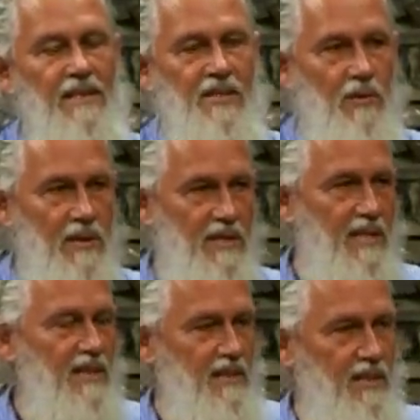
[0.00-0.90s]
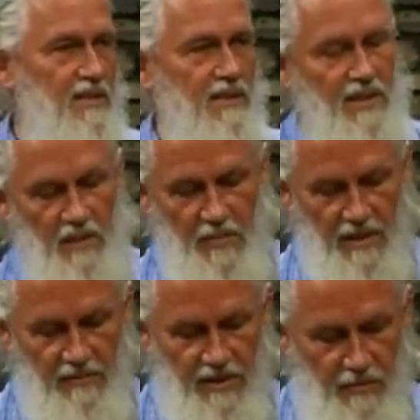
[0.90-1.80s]
So in a sense, it's a little bit
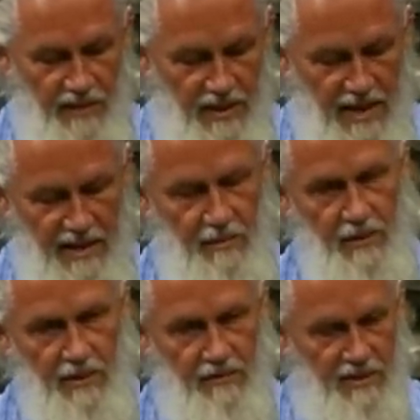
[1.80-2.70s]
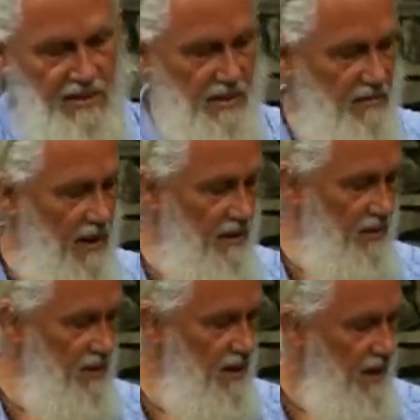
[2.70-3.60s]
of a reenactment of his
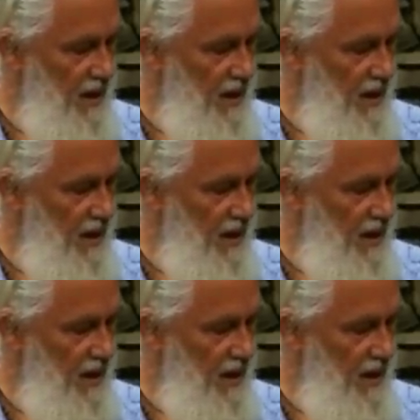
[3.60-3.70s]
father's